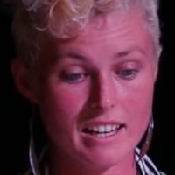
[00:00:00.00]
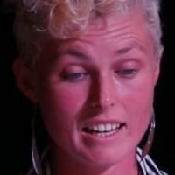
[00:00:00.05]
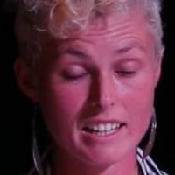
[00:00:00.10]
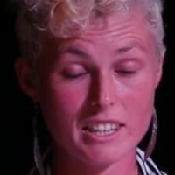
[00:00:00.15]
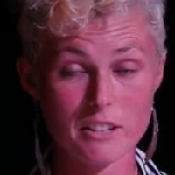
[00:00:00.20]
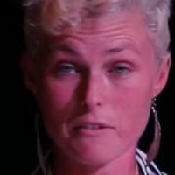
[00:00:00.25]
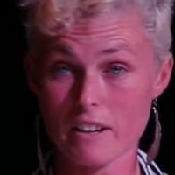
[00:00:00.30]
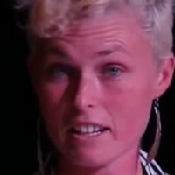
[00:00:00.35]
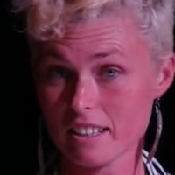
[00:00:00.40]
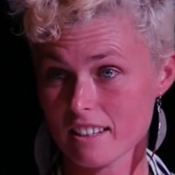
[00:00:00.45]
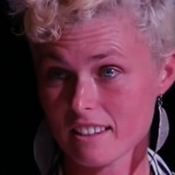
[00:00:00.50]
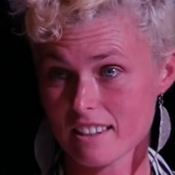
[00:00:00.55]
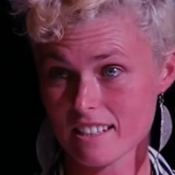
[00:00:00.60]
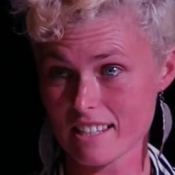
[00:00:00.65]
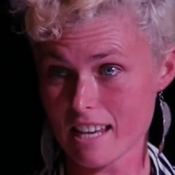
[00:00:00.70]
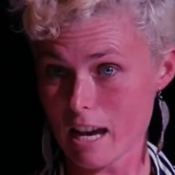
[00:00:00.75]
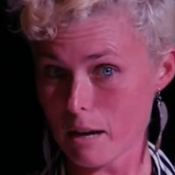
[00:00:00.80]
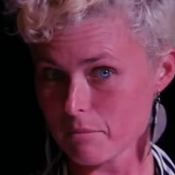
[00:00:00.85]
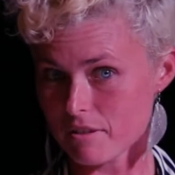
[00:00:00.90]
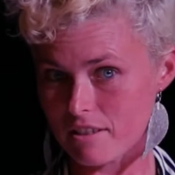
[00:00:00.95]
And the fact that
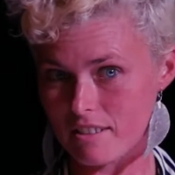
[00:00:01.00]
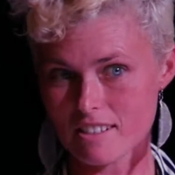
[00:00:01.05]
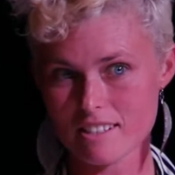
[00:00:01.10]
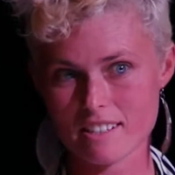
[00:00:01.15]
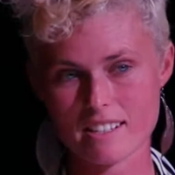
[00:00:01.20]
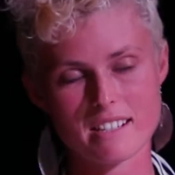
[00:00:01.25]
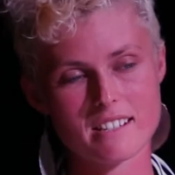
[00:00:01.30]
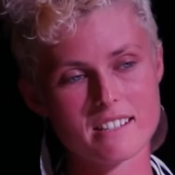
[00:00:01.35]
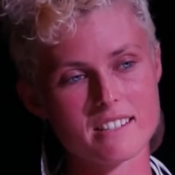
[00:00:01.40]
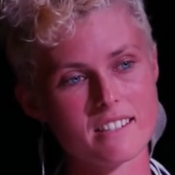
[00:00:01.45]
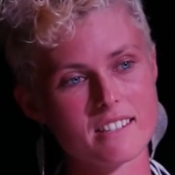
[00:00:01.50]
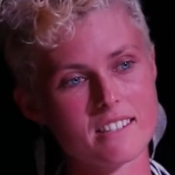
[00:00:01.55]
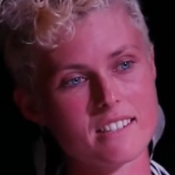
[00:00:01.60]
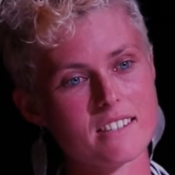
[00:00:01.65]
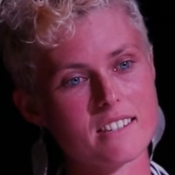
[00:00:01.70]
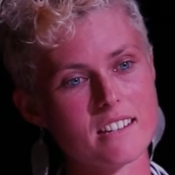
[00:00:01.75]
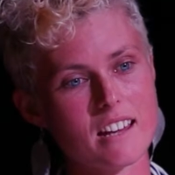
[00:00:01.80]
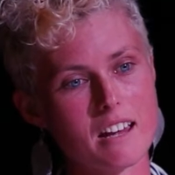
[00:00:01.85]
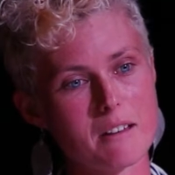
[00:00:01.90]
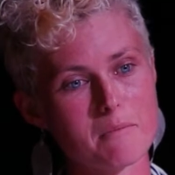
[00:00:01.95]
this happened
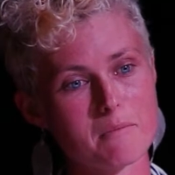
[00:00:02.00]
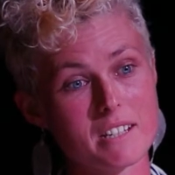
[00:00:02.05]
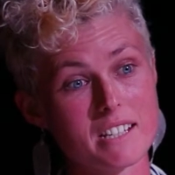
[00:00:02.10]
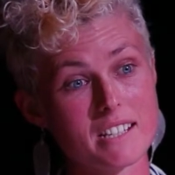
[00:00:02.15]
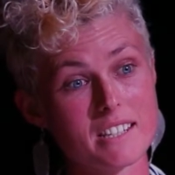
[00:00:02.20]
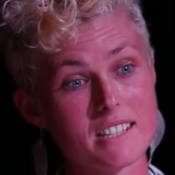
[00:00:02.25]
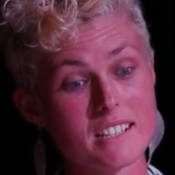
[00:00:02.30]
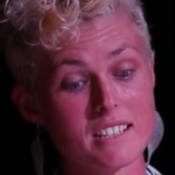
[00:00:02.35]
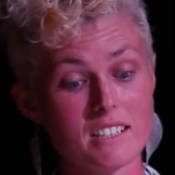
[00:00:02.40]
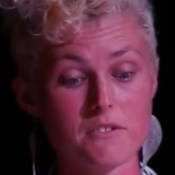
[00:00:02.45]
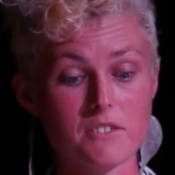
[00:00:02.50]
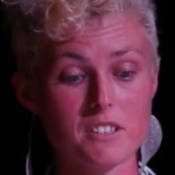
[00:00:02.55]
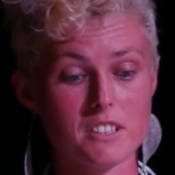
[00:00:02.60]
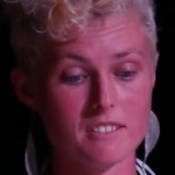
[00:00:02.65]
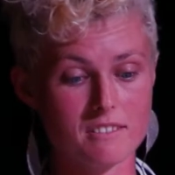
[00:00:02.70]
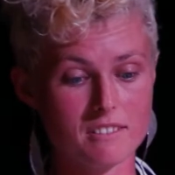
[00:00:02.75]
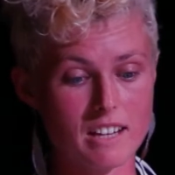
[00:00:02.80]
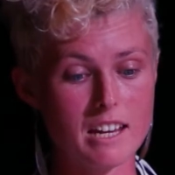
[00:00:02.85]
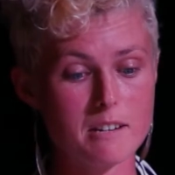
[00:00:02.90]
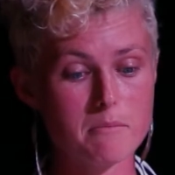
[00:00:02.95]
is
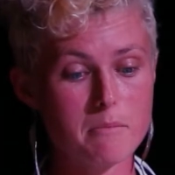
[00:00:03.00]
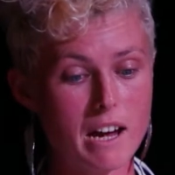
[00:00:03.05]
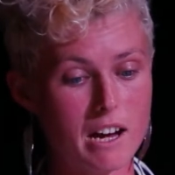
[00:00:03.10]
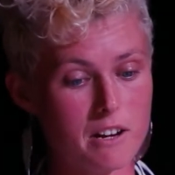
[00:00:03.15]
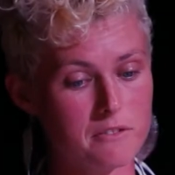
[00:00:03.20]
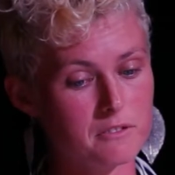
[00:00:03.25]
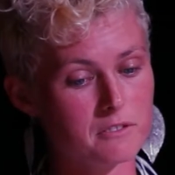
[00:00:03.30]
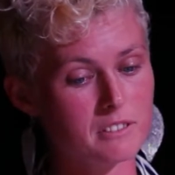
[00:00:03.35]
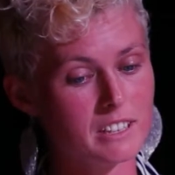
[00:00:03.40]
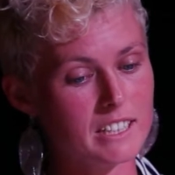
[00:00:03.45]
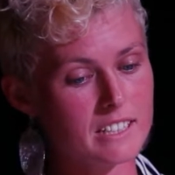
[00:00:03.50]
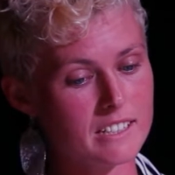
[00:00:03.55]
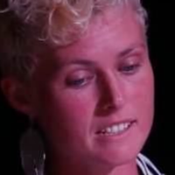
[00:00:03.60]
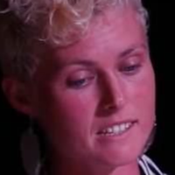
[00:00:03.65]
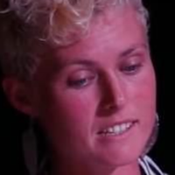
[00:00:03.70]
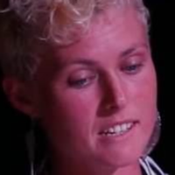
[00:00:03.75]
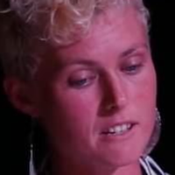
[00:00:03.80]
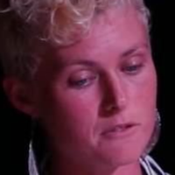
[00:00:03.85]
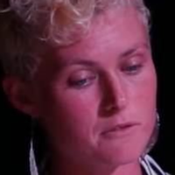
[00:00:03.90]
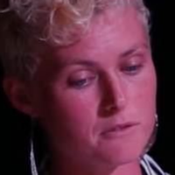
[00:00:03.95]
significant and powerful in
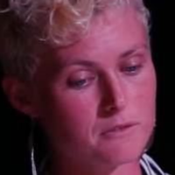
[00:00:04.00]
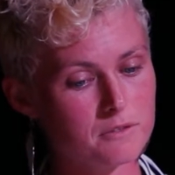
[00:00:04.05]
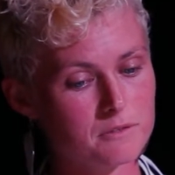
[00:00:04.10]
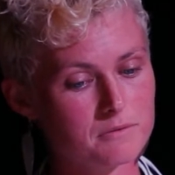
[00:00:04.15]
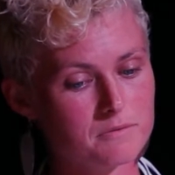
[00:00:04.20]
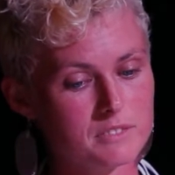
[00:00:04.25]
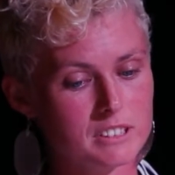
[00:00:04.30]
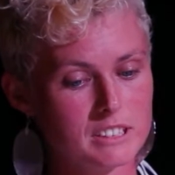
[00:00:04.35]
itself.